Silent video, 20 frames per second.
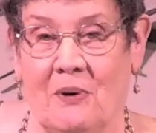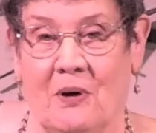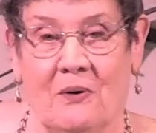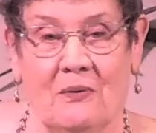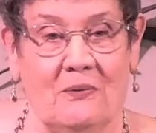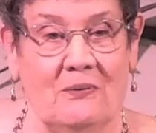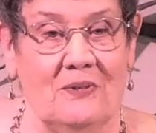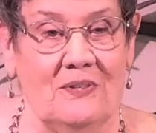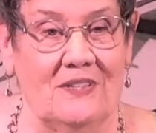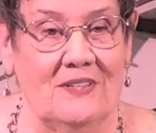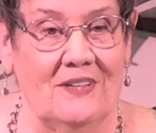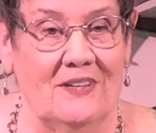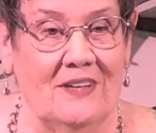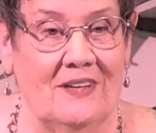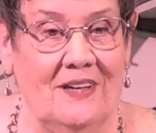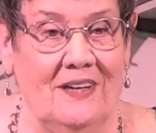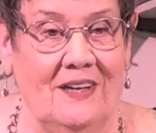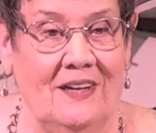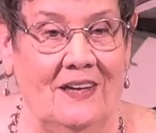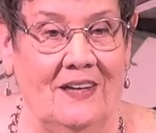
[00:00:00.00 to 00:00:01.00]
bones
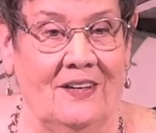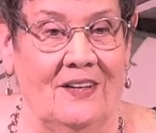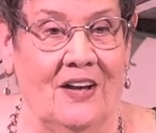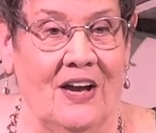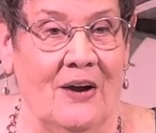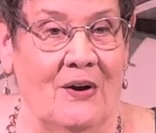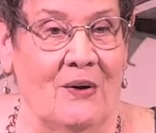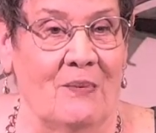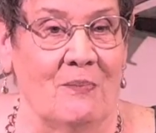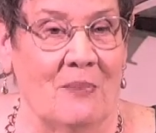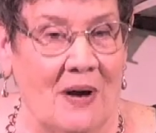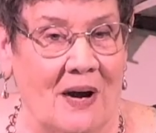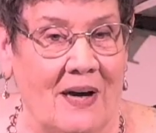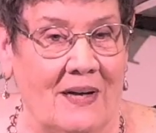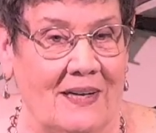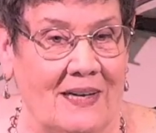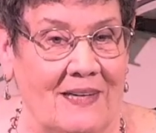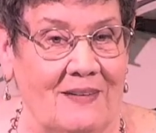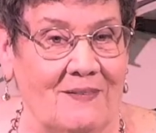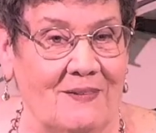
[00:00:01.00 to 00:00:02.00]
in our
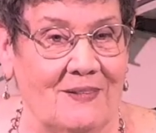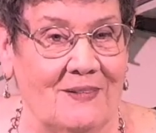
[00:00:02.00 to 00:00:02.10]
body.